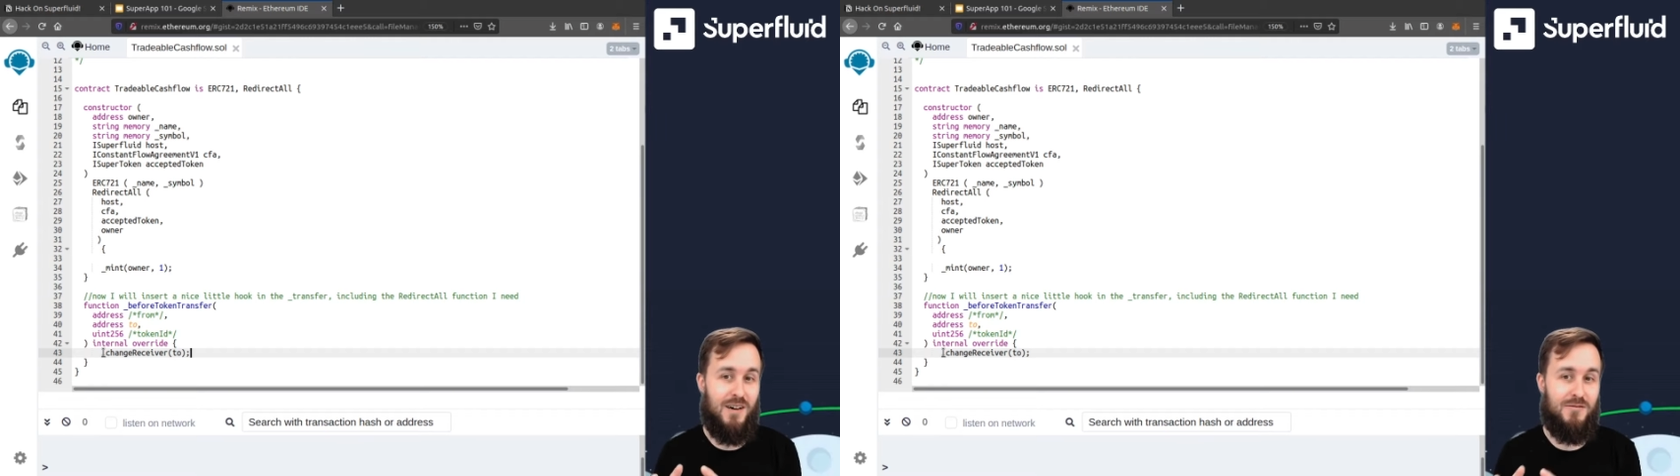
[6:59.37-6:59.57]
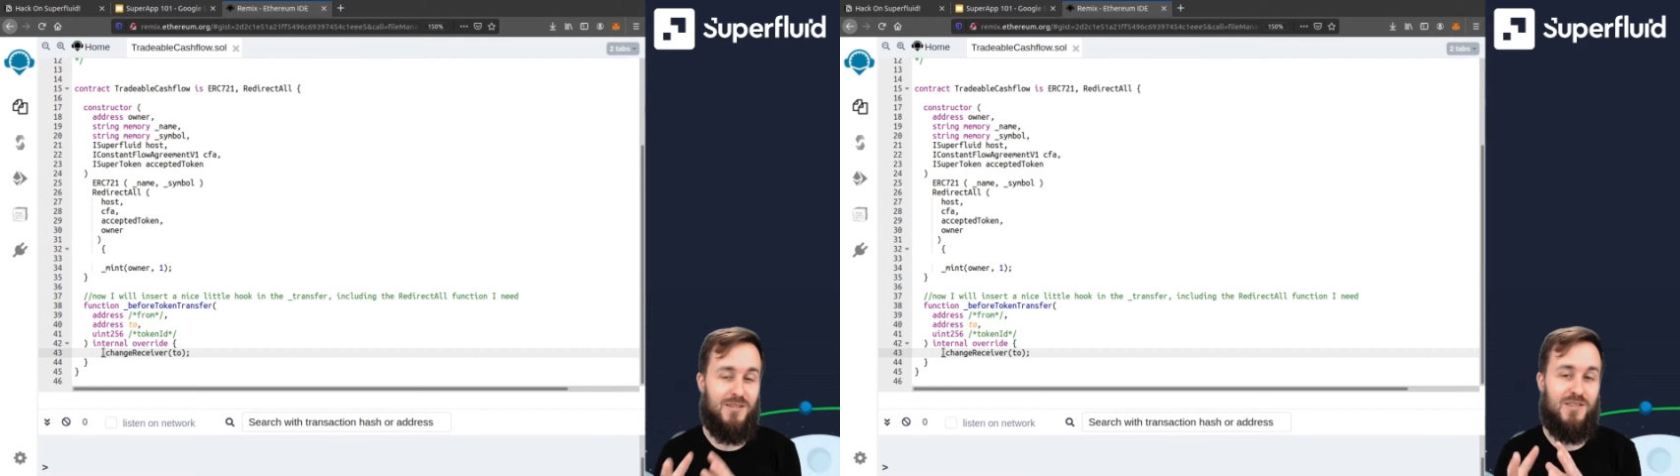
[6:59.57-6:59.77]

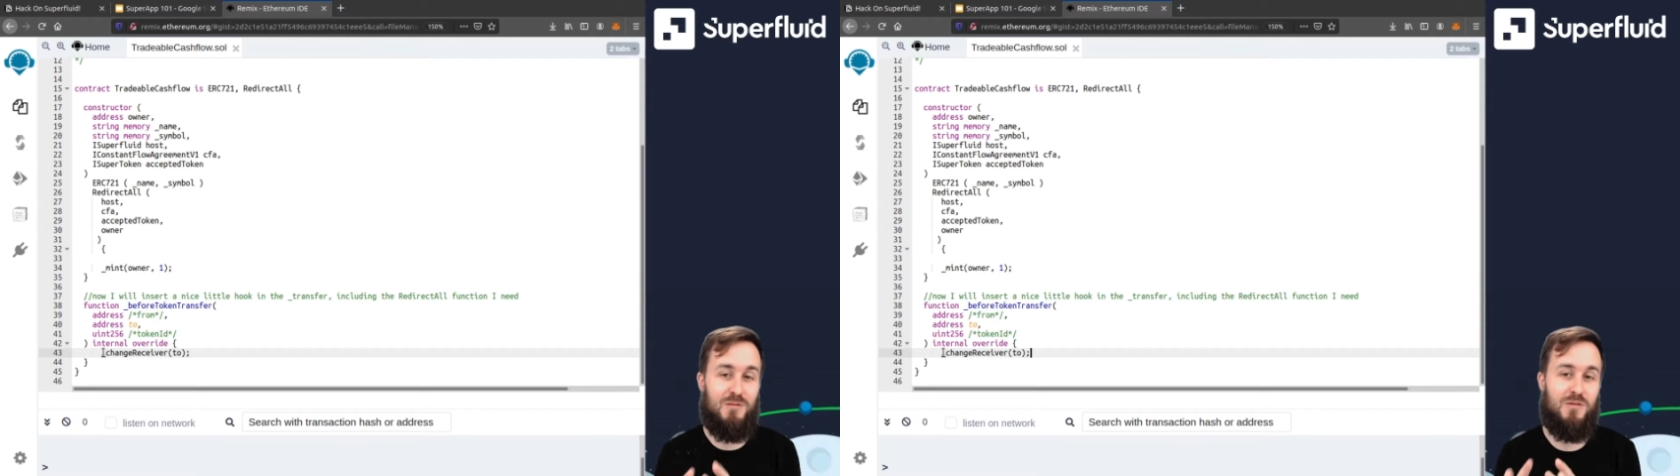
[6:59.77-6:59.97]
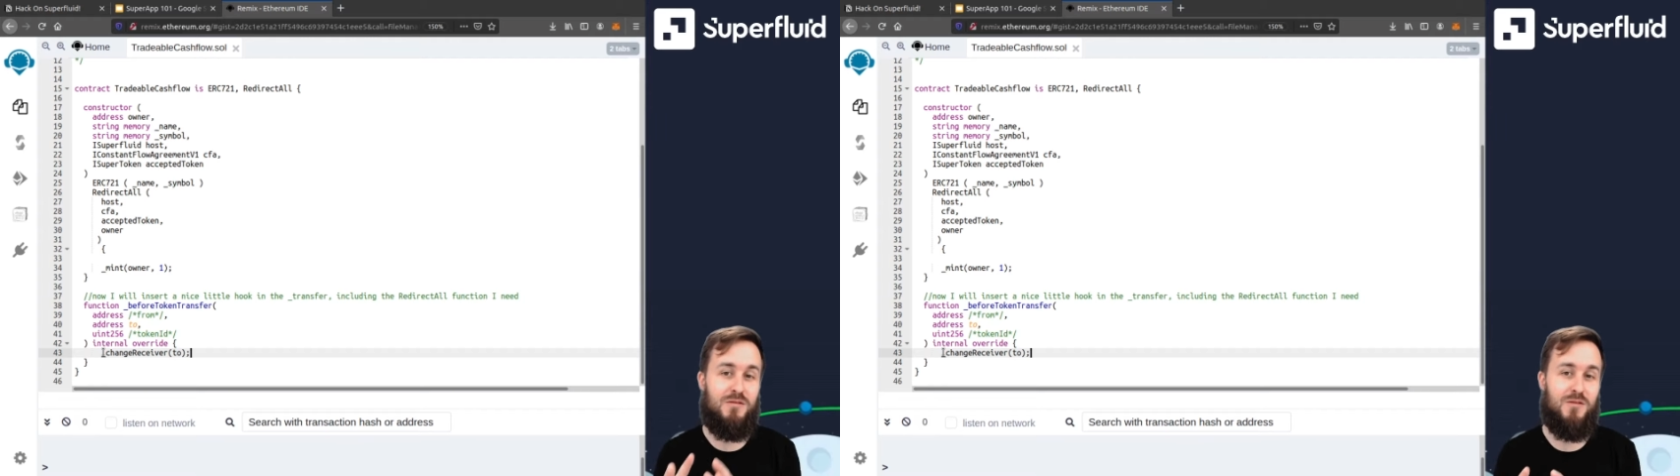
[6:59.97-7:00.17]
the
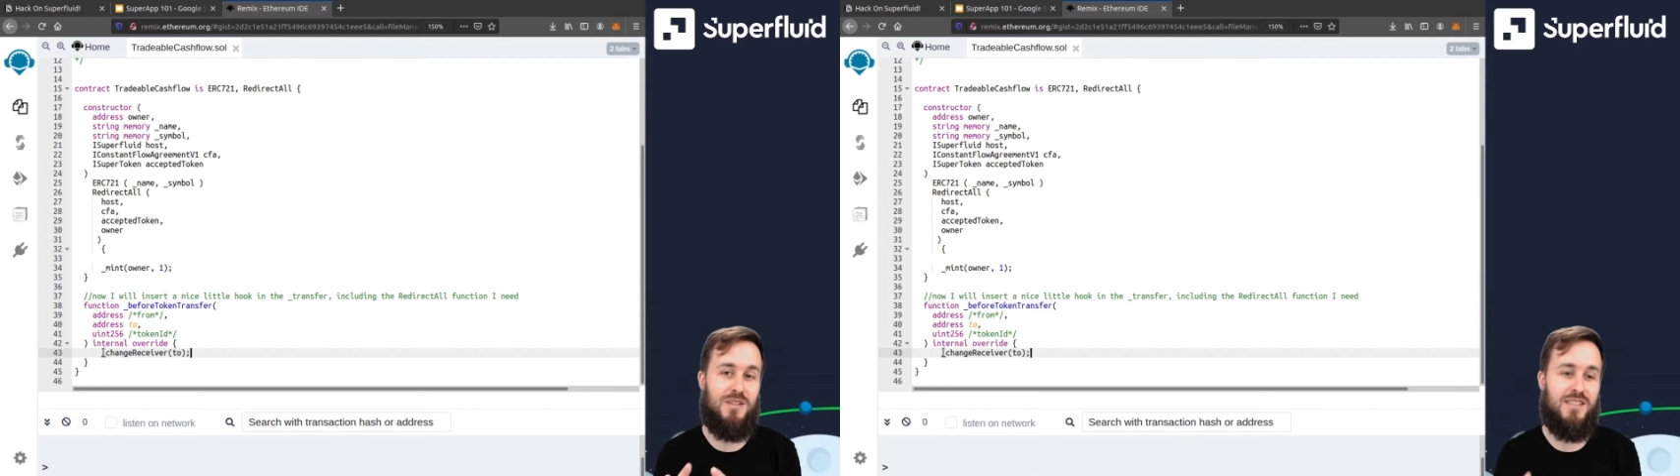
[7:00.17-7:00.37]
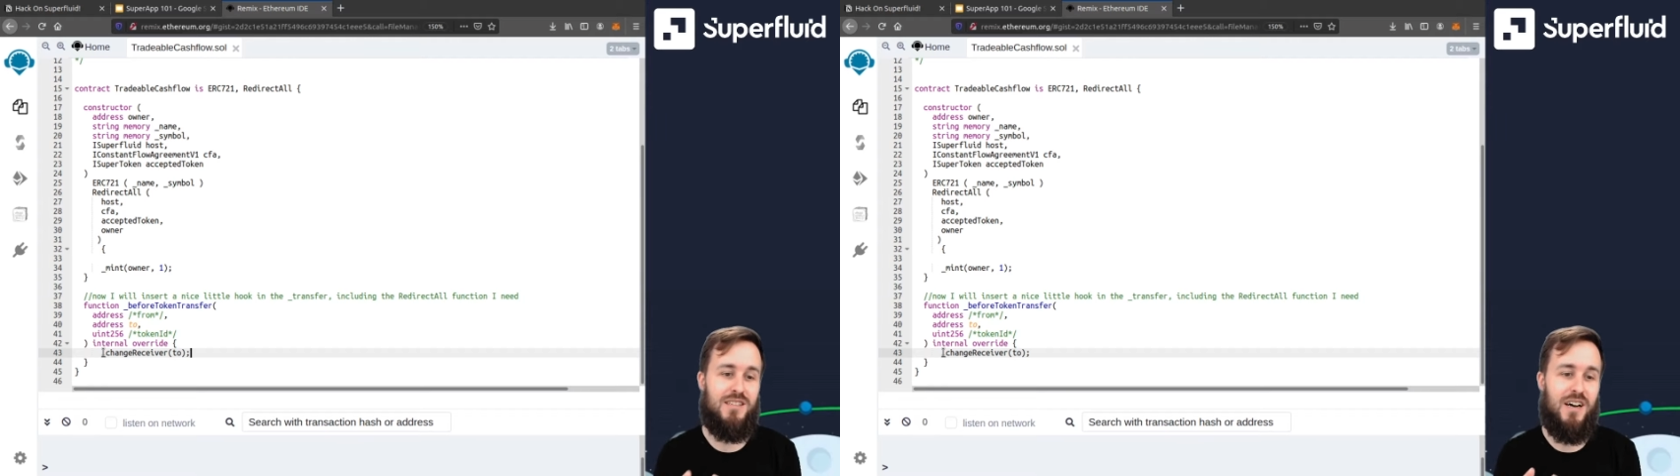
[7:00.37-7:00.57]
Superfluid
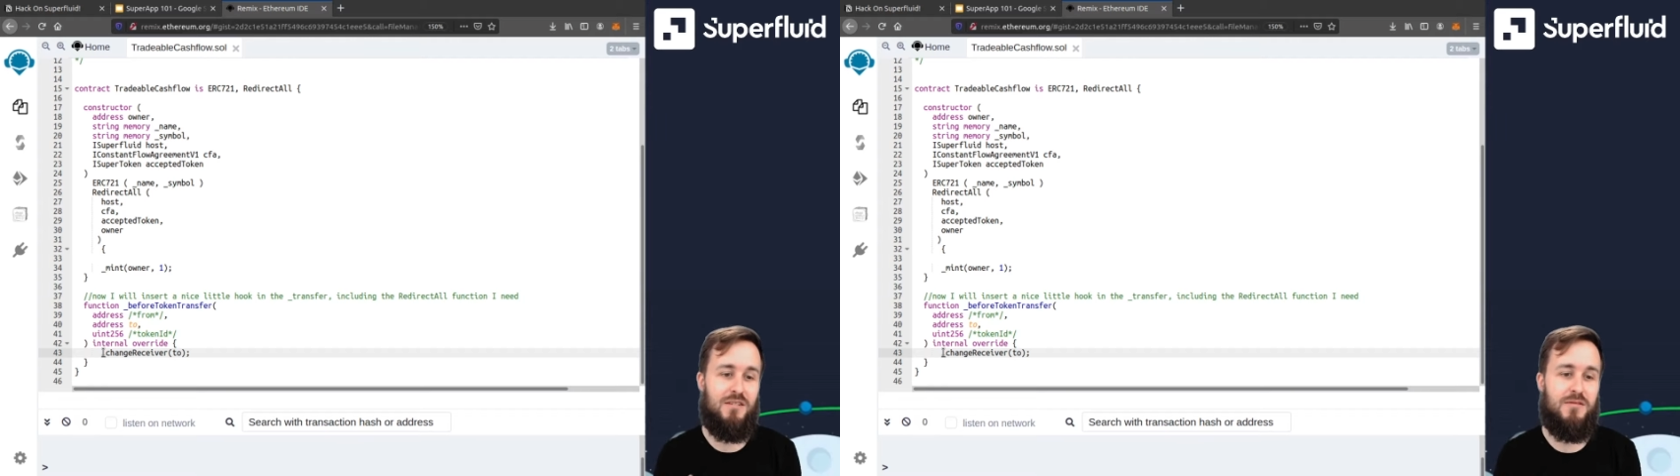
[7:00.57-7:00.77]
stuff,